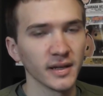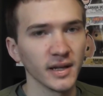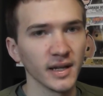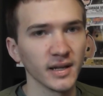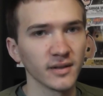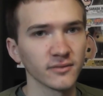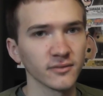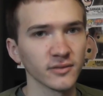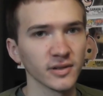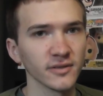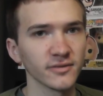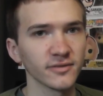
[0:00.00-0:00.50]

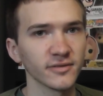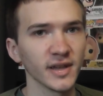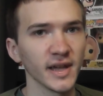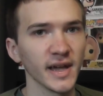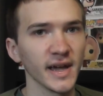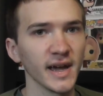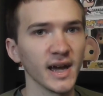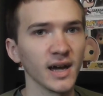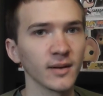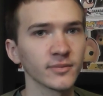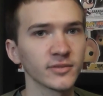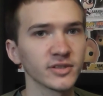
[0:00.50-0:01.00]
And with
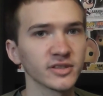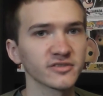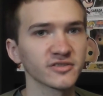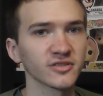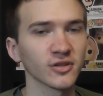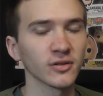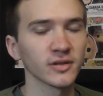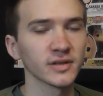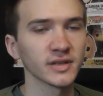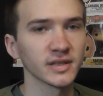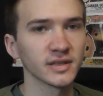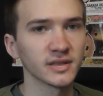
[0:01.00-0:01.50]
that, I'm just
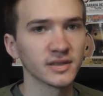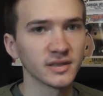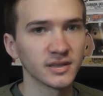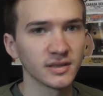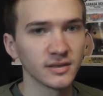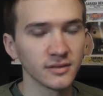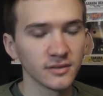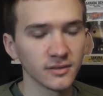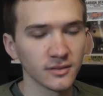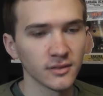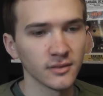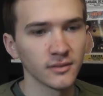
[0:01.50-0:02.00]
going to
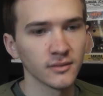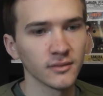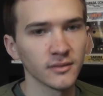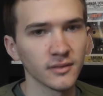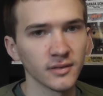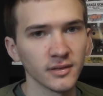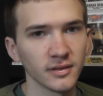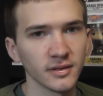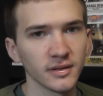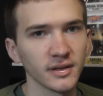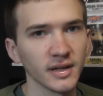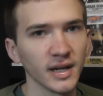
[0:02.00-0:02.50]

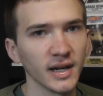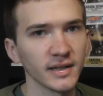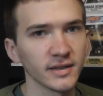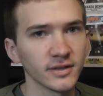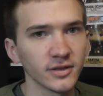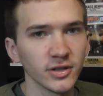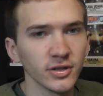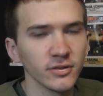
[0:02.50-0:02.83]
not